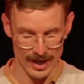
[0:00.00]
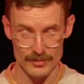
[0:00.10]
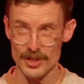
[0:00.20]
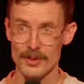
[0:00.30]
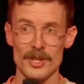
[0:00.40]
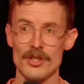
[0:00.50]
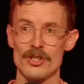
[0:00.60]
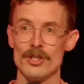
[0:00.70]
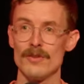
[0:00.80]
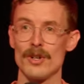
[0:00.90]
Just
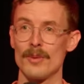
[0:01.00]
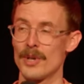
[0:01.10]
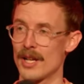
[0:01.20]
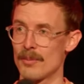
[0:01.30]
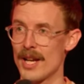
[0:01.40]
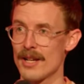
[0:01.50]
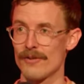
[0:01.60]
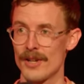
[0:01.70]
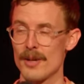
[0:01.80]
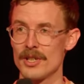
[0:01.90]
because you've got pragmatic
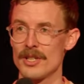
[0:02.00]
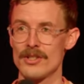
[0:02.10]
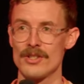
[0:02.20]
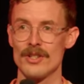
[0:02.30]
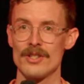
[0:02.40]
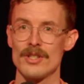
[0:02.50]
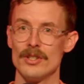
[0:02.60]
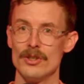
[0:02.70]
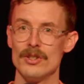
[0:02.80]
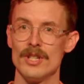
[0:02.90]
family concerns
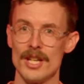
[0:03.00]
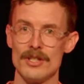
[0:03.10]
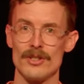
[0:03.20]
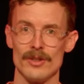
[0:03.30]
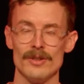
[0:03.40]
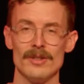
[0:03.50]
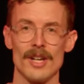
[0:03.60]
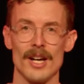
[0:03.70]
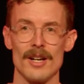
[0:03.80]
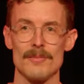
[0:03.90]
that you need to
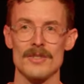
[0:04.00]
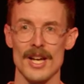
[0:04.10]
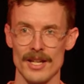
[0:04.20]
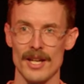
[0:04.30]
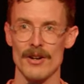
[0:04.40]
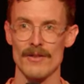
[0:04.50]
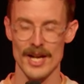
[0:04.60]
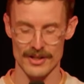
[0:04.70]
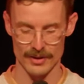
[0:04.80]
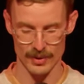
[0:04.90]
take care of
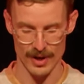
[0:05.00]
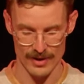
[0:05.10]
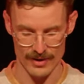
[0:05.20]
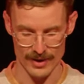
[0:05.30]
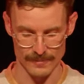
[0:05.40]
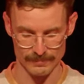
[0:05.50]
as a priority.